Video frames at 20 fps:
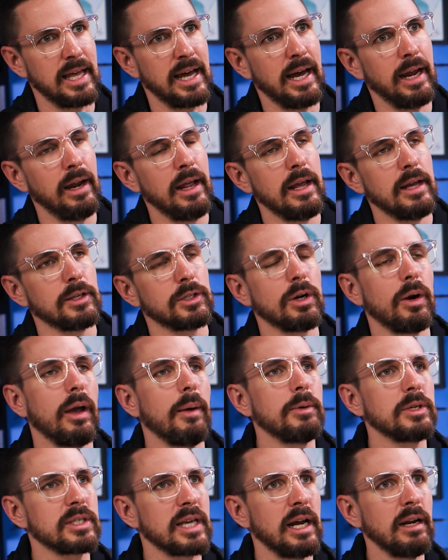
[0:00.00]
that. So
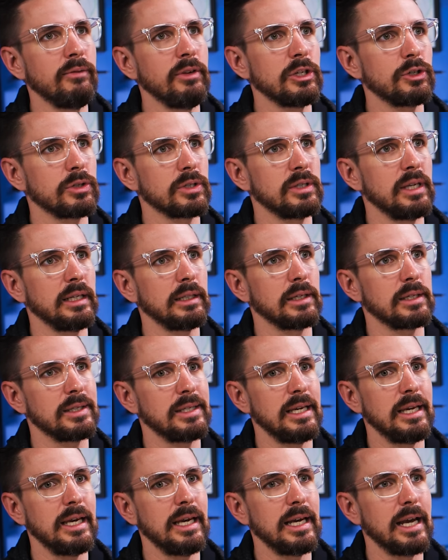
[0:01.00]
it was kind of interesting to
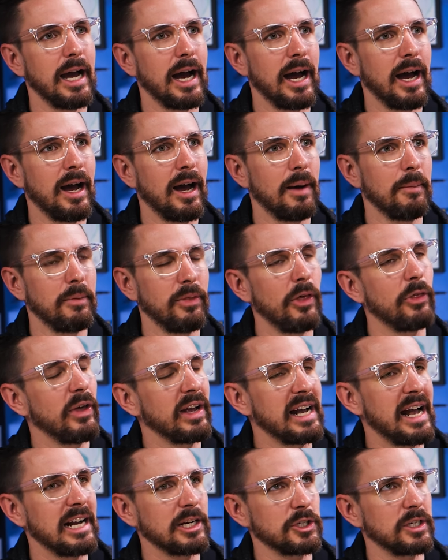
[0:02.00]
see. Um, the
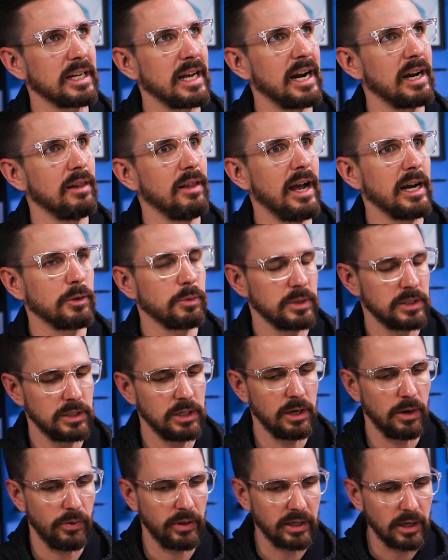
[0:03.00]
thing I actually kind of liked was
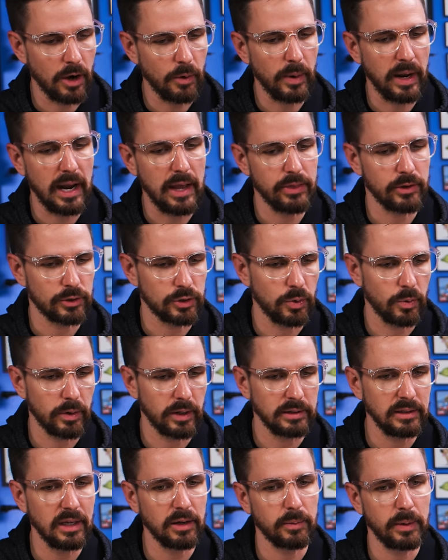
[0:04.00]
you know they go in, they're
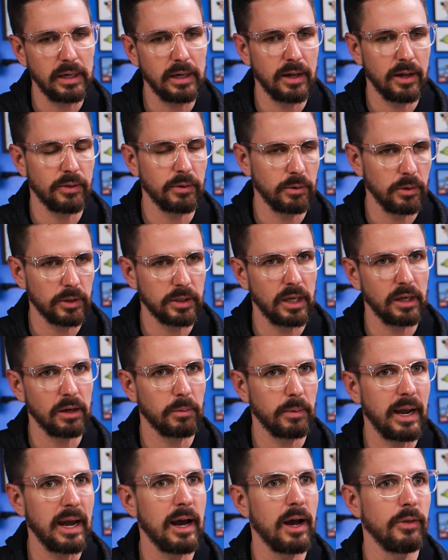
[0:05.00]
touring the arena, they're looking
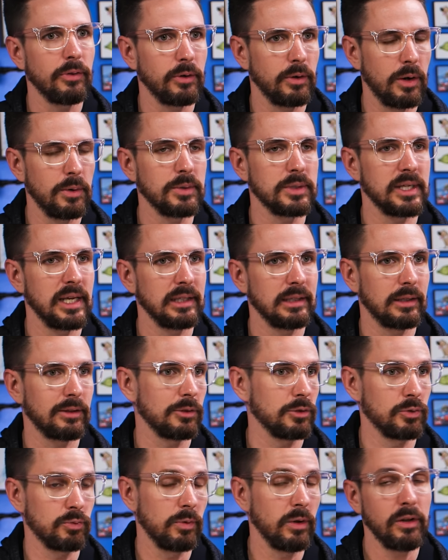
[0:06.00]
around, they're noticing that
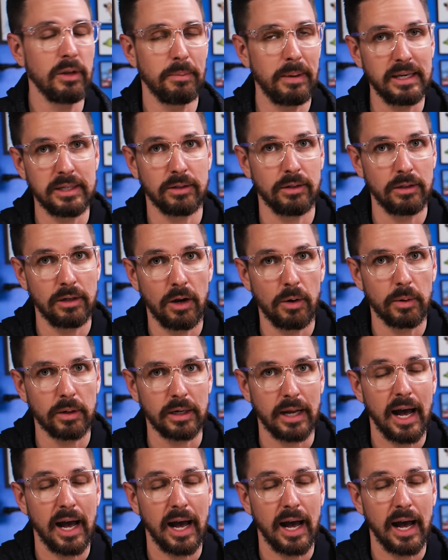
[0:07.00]
there's really basically nowhere